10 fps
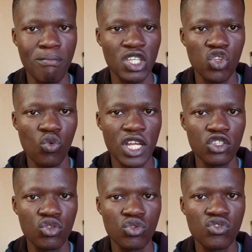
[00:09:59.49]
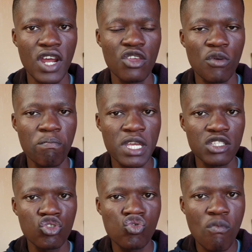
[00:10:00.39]
but you want to try your
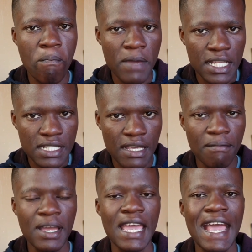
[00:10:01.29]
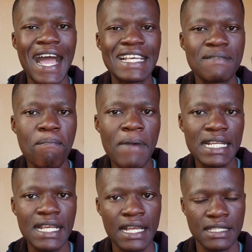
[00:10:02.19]
best to merge them as
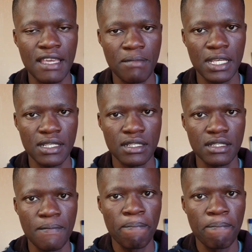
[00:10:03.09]
much as they make sense.